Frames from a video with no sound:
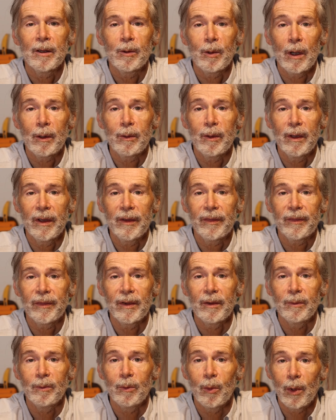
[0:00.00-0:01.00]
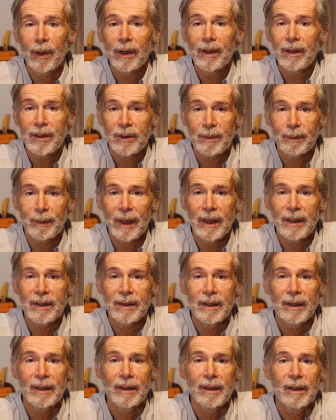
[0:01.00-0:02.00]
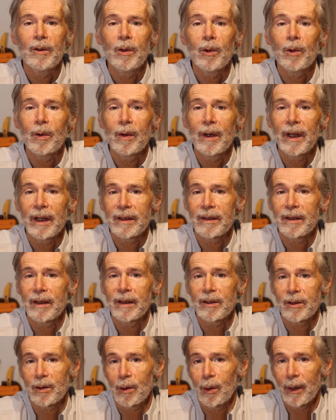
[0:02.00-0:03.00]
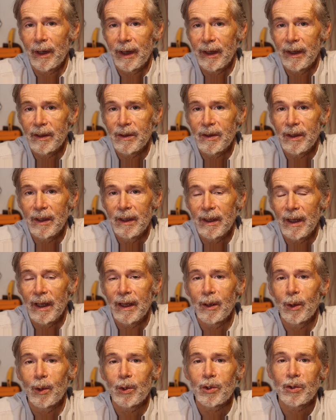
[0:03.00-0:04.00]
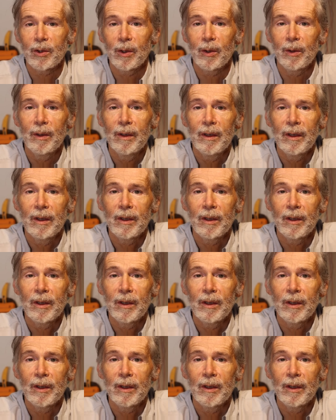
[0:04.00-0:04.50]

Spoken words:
where we have more space to collect solar energy, and also